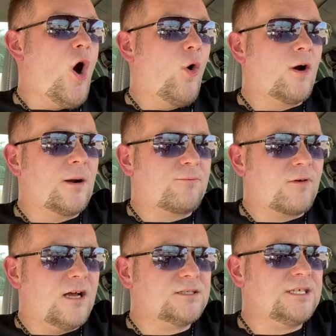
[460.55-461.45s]
or in a
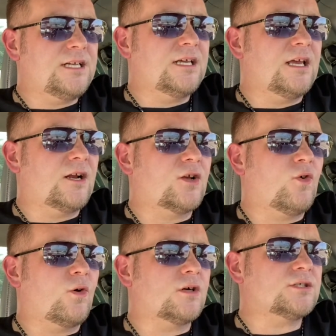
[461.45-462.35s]
proceeding in a
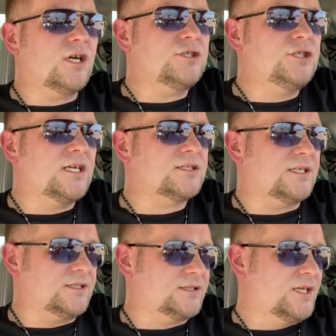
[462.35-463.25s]
course of
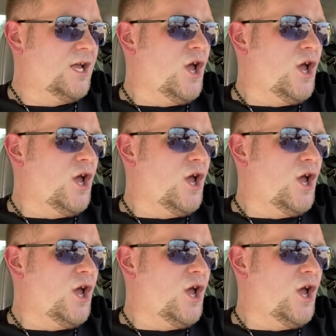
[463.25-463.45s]
justice,